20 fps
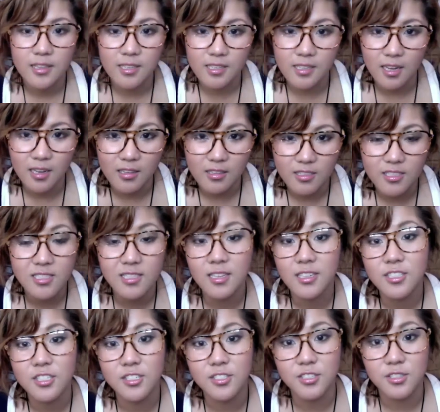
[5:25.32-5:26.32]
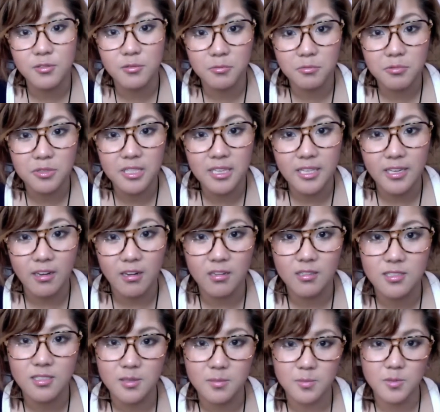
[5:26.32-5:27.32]
The color selections are really
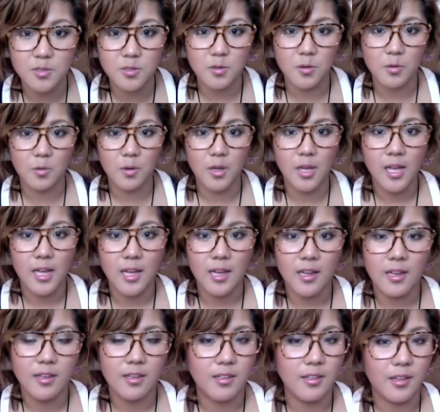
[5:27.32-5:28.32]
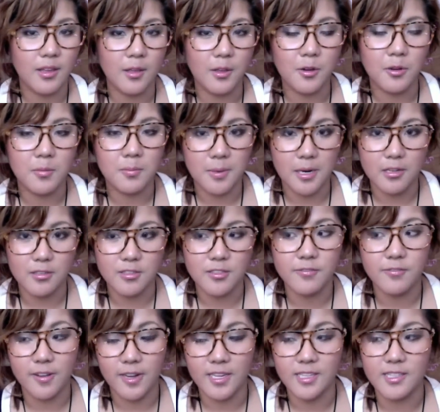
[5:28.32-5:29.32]
awesome. So you're bound to
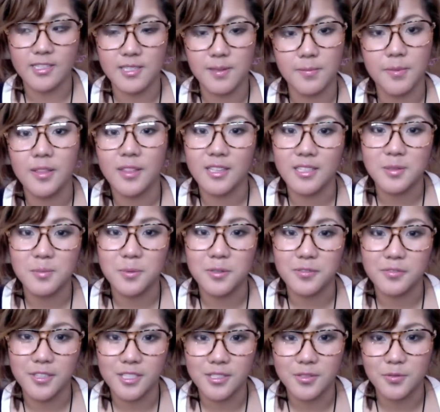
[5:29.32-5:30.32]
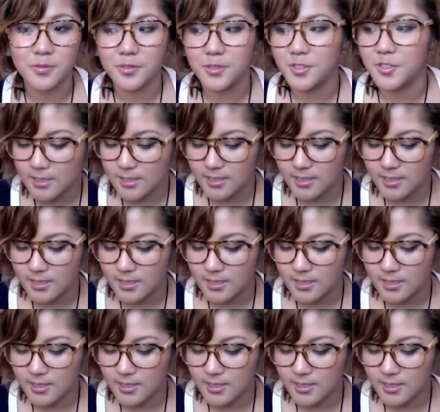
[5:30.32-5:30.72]
find something that's perfect for you.